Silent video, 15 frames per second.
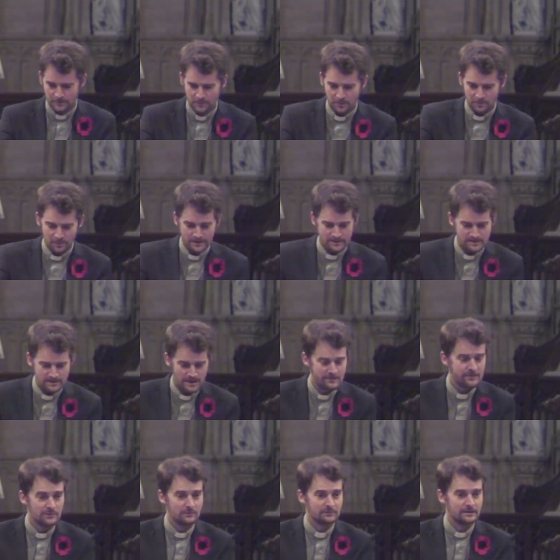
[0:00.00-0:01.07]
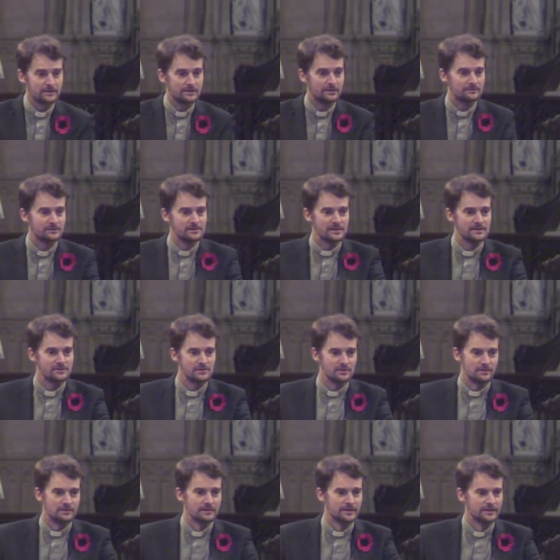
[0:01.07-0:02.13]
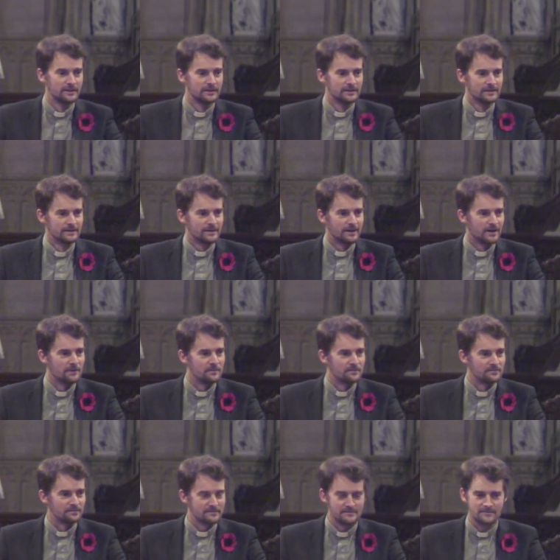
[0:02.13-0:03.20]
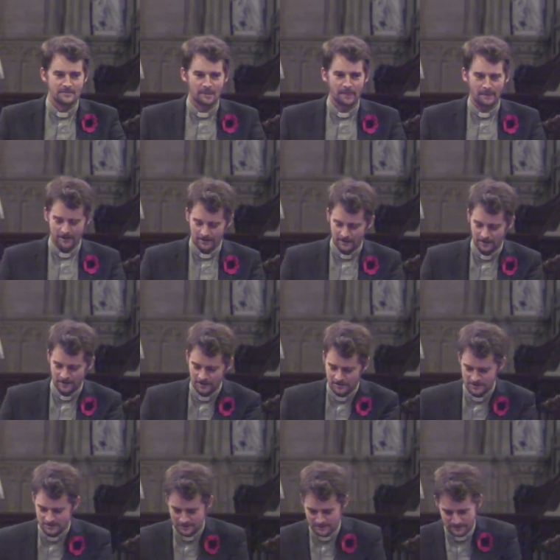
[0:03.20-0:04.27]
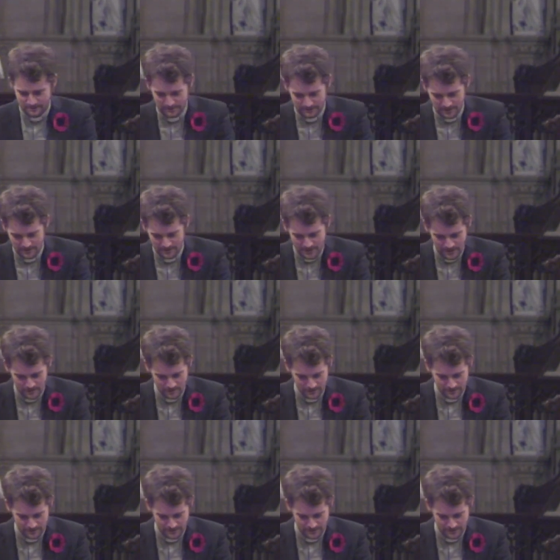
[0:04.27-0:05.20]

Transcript: But please carry on that conversation, um, and let me know good